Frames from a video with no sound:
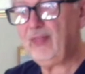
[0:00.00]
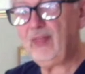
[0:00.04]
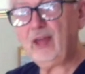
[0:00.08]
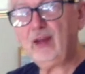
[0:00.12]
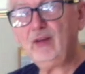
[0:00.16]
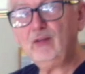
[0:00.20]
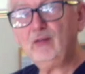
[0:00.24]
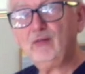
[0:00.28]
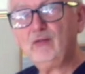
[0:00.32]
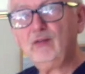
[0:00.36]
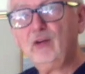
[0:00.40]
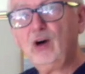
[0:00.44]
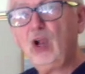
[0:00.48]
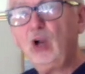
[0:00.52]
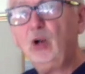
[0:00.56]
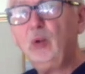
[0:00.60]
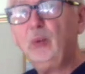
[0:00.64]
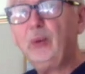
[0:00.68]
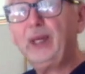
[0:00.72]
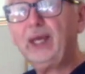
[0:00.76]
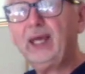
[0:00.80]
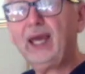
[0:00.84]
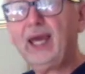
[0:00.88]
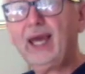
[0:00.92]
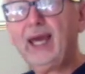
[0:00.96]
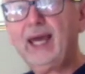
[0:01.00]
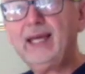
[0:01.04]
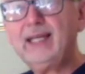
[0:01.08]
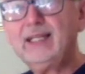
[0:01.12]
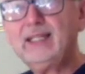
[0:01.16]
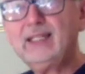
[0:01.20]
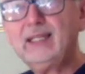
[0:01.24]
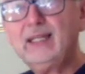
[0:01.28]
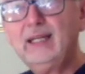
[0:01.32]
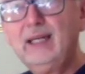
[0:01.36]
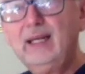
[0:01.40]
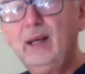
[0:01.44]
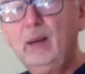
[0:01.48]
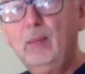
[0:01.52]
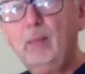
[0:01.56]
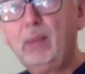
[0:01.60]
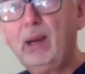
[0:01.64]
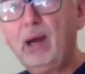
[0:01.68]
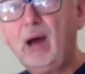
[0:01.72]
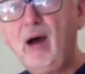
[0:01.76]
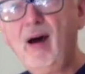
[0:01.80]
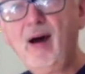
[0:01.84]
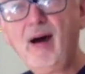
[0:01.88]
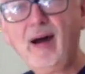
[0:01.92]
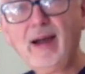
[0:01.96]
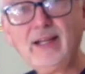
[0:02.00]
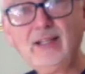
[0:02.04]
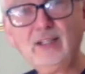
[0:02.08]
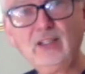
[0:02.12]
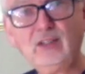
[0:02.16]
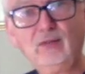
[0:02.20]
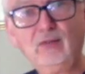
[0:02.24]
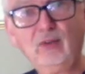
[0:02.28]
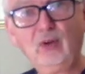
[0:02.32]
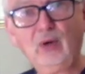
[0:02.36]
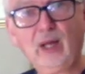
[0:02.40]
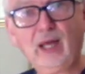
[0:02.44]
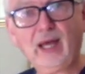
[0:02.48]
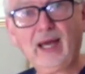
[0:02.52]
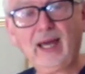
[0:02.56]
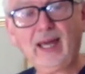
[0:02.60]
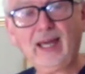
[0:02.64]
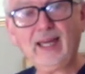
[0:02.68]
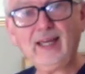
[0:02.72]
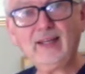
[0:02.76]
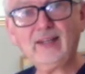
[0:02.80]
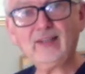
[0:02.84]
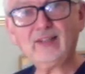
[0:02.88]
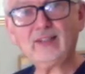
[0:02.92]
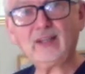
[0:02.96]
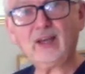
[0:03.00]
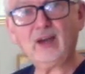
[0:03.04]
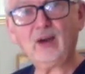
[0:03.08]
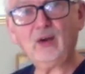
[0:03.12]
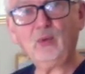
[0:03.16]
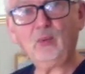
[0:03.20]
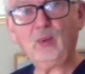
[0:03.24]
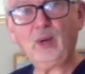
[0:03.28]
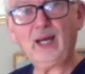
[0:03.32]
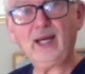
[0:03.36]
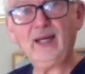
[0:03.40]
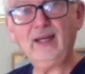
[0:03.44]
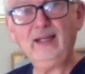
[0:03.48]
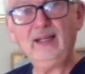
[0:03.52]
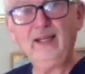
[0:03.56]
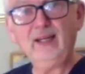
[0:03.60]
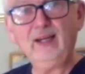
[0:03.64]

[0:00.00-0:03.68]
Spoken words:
then following it behind, if you like. So we're